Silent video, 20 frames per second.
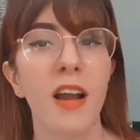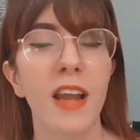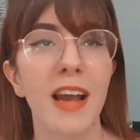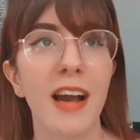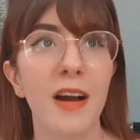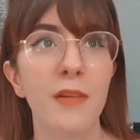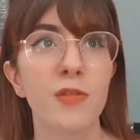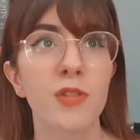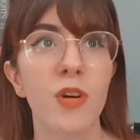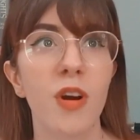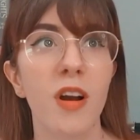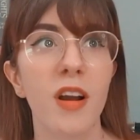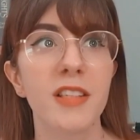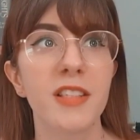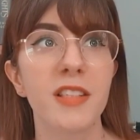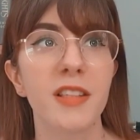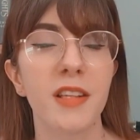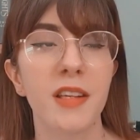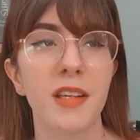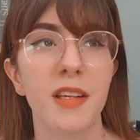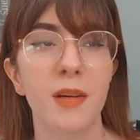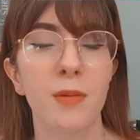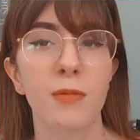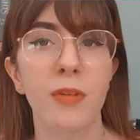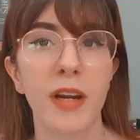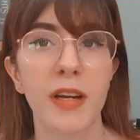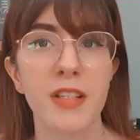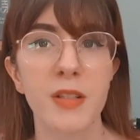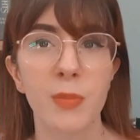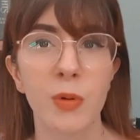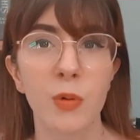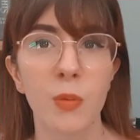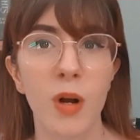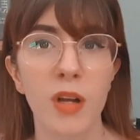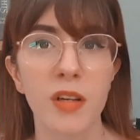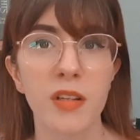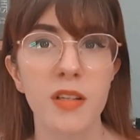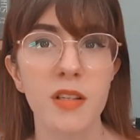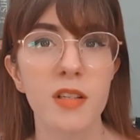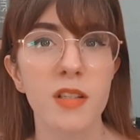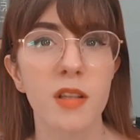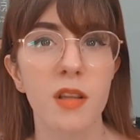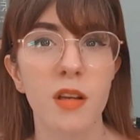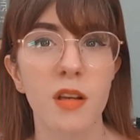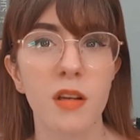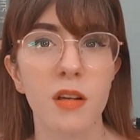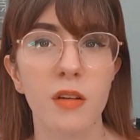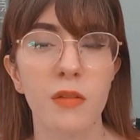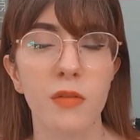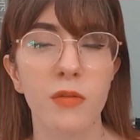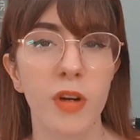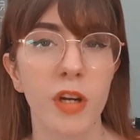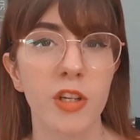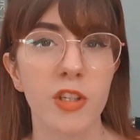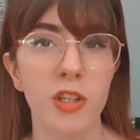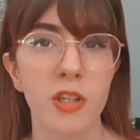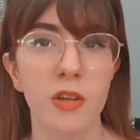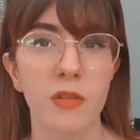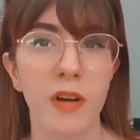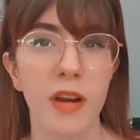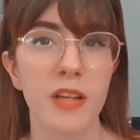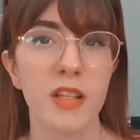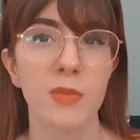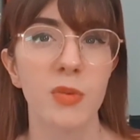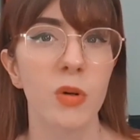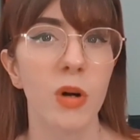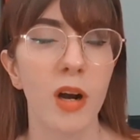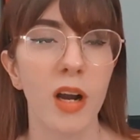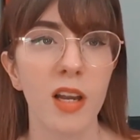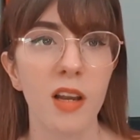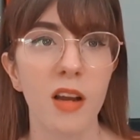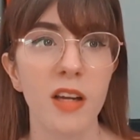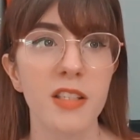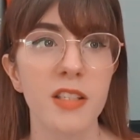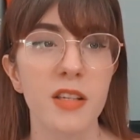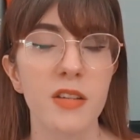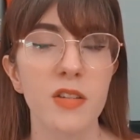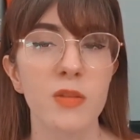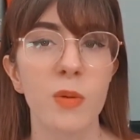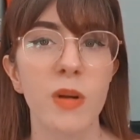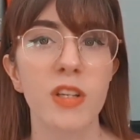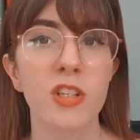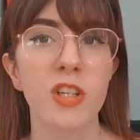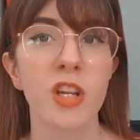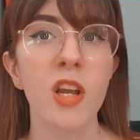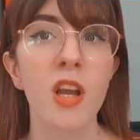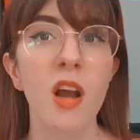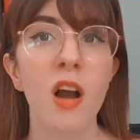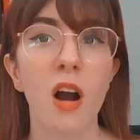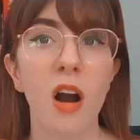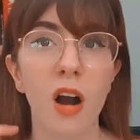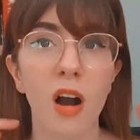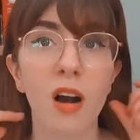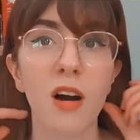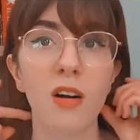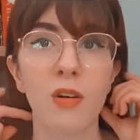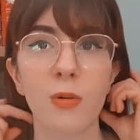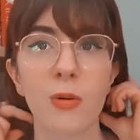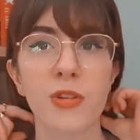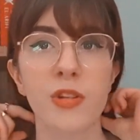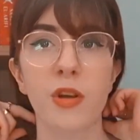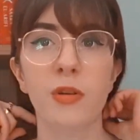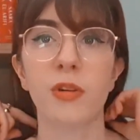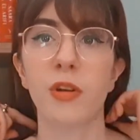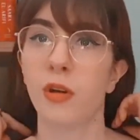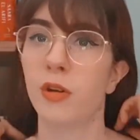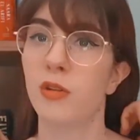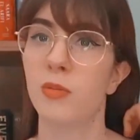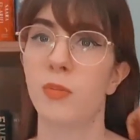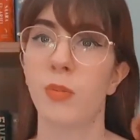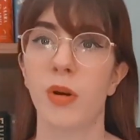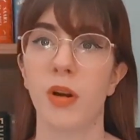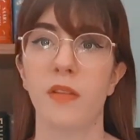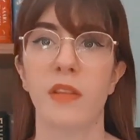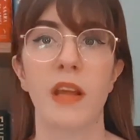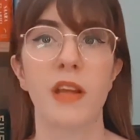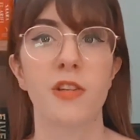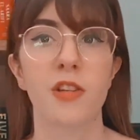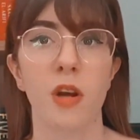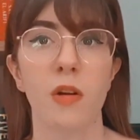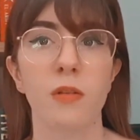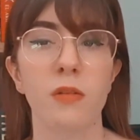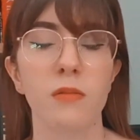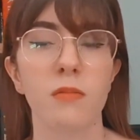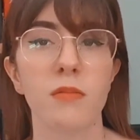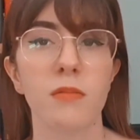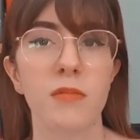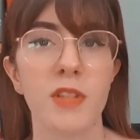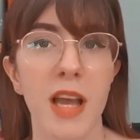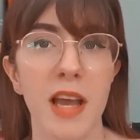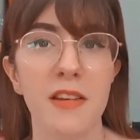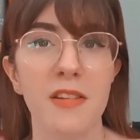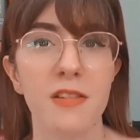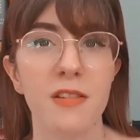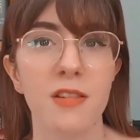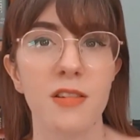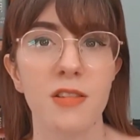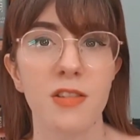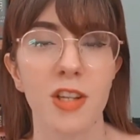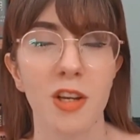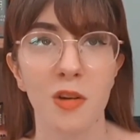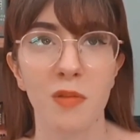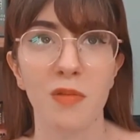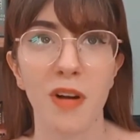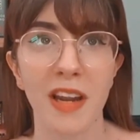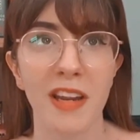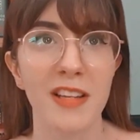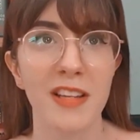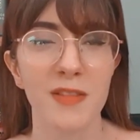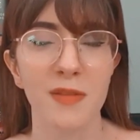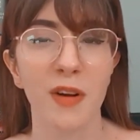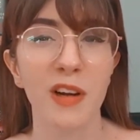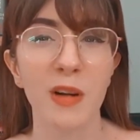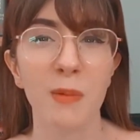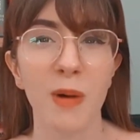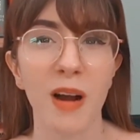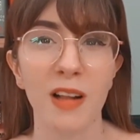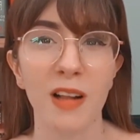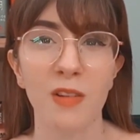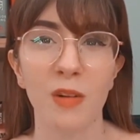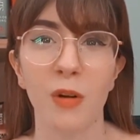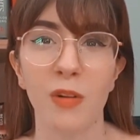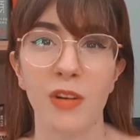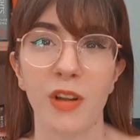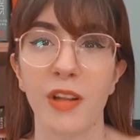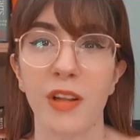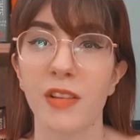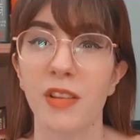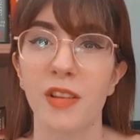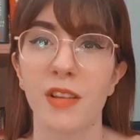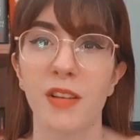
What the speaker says: have tried the erasable ones, the friction erasable highlighters, which are also good, but they don't tend to erase very well on like